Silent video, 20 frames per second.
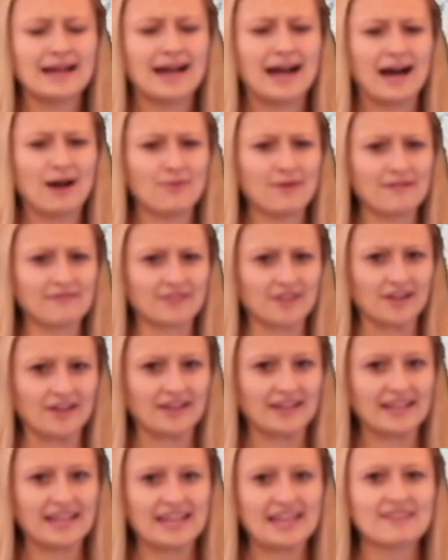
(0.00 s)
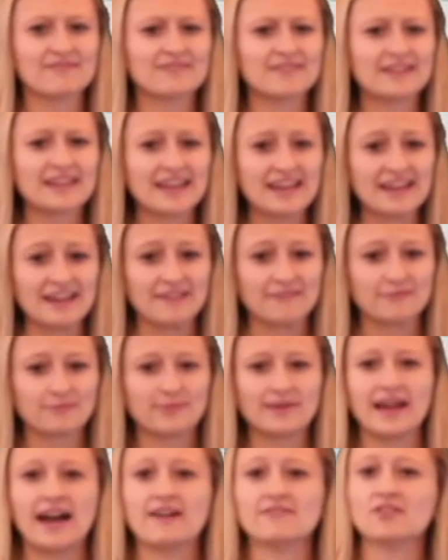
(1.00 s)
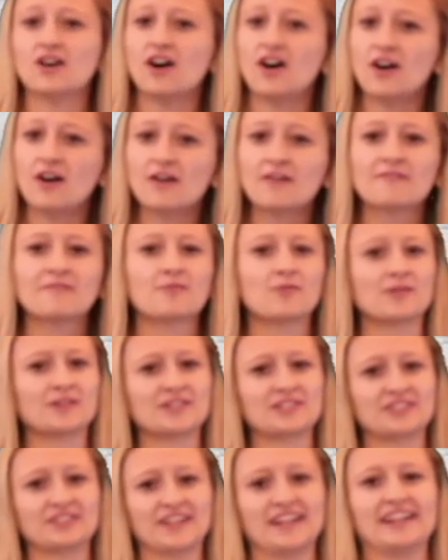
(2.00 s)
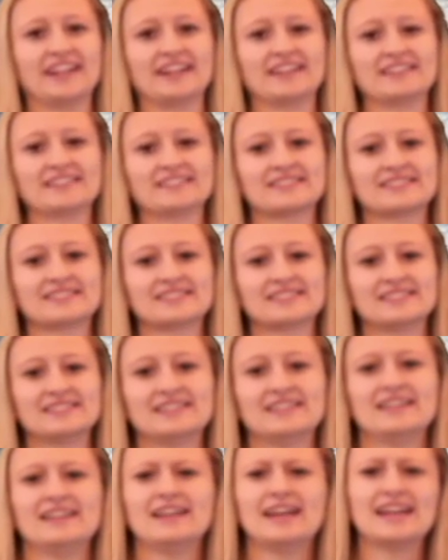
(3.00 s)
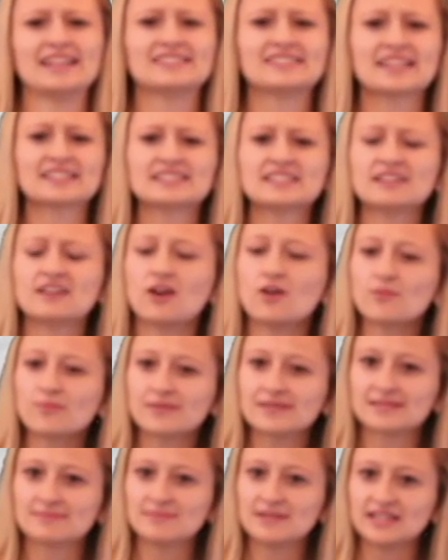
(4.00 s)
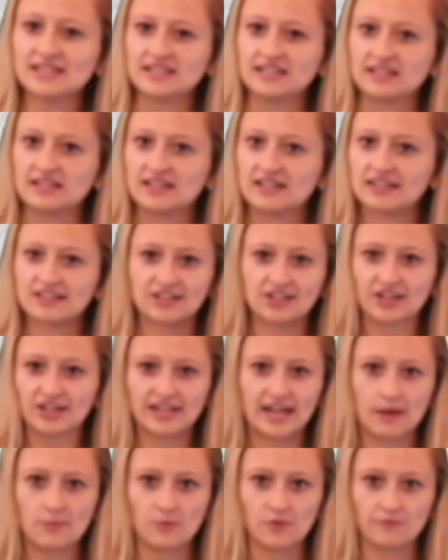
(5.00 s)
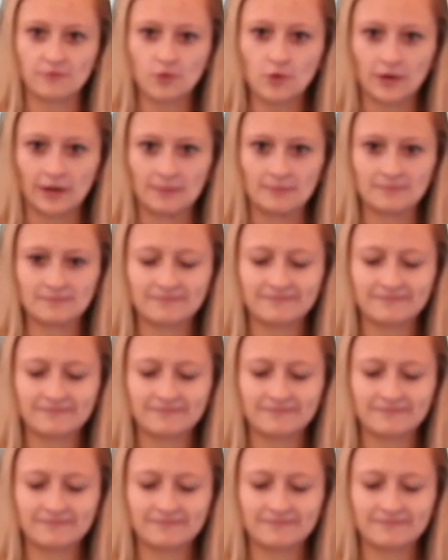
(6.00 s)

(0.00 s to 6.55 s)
However, even if we have all four ingredients, it doesn't always mean a hurricane will form.